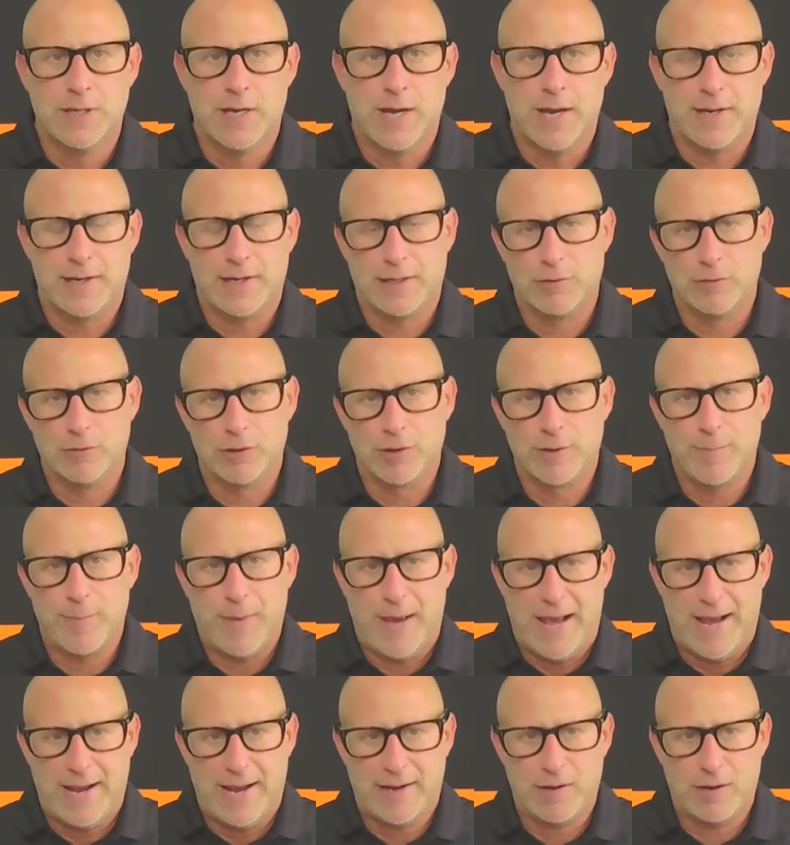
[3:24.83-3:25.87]
And I look
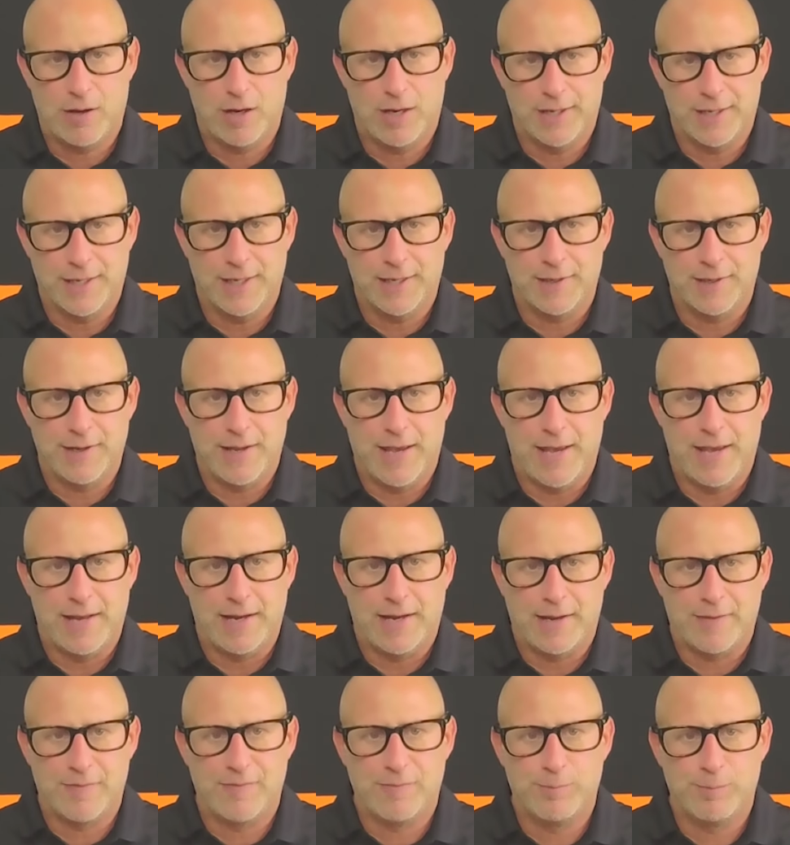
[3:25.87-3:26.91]
back on it, and
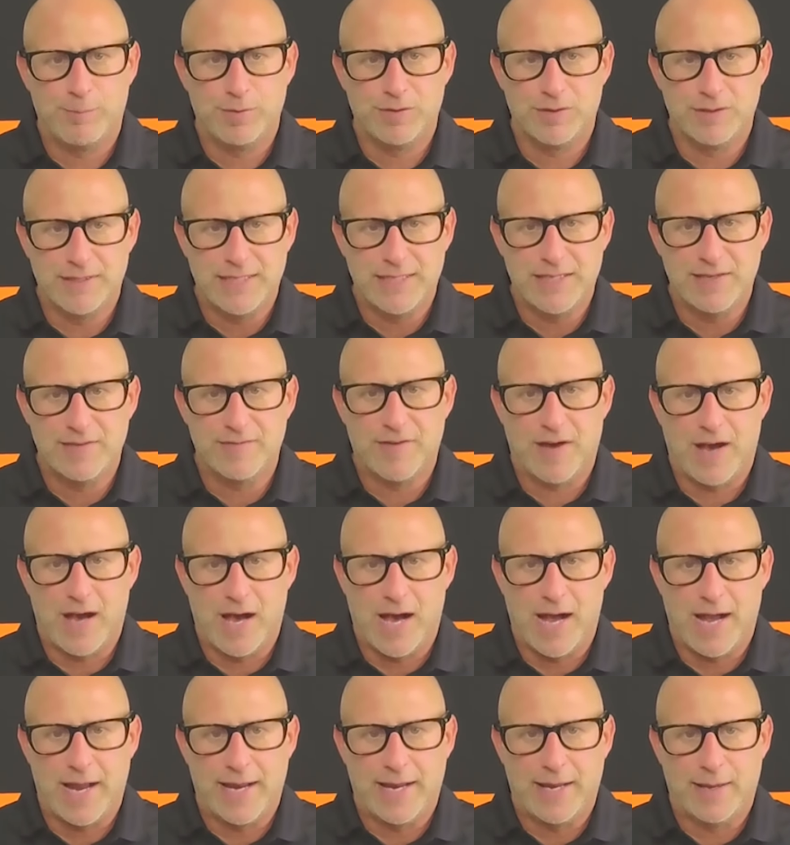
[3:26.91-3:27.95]
I believe
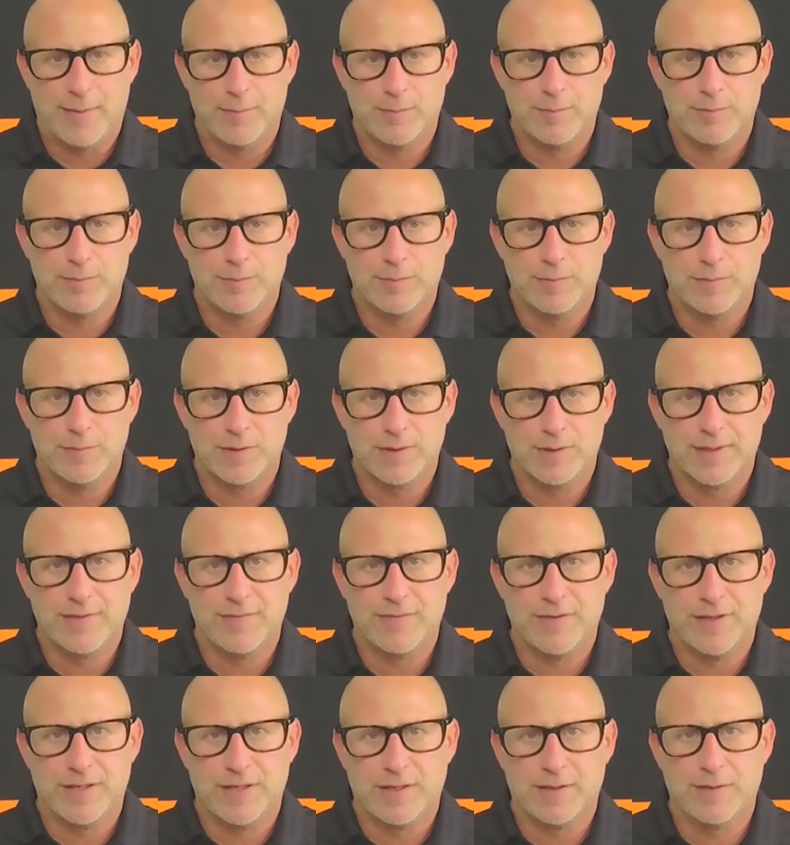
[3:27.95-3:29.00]
I am
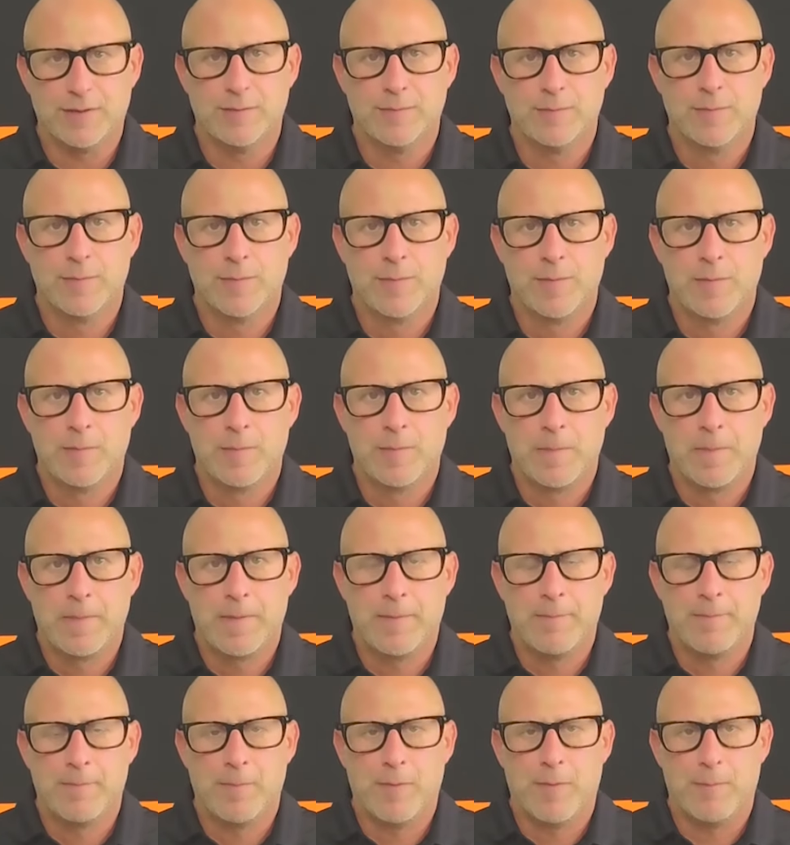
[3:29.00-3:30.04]
living
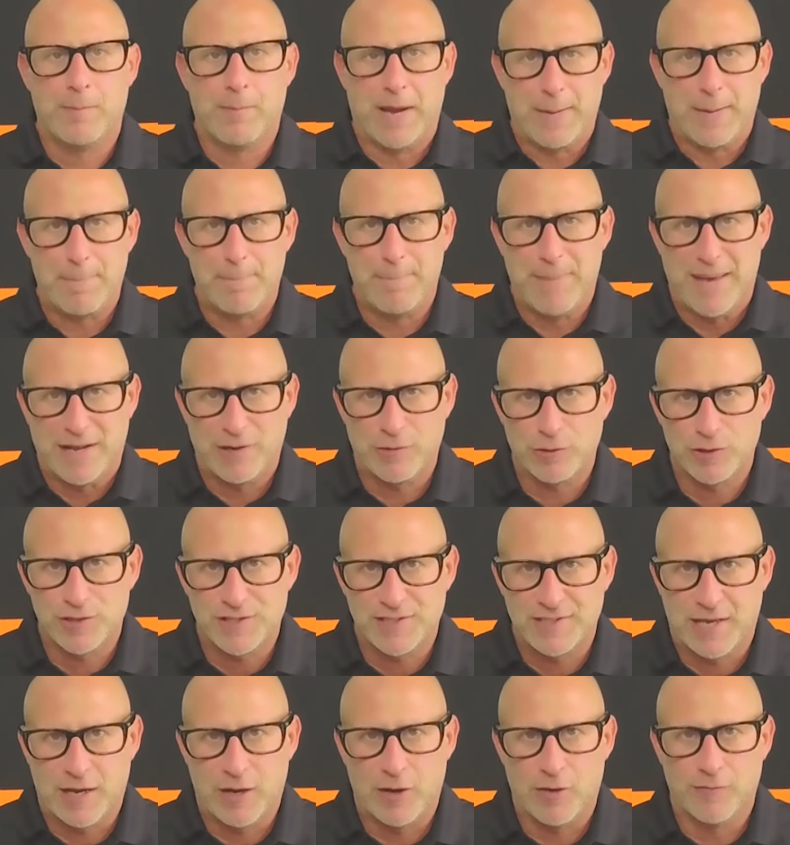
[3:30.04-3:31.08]
my better
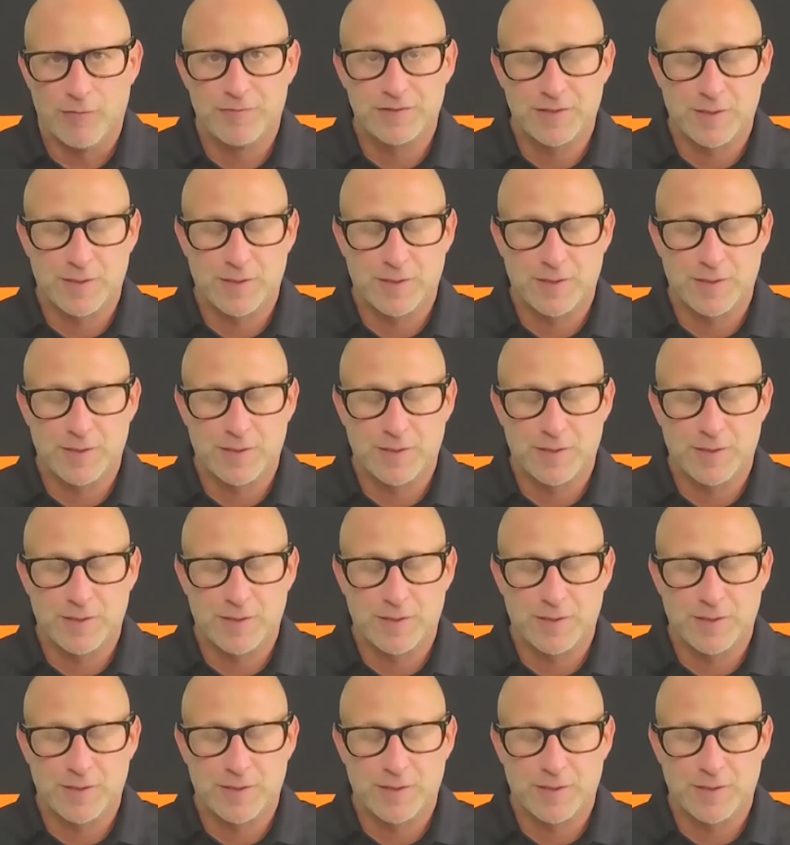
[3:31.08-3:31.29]
self.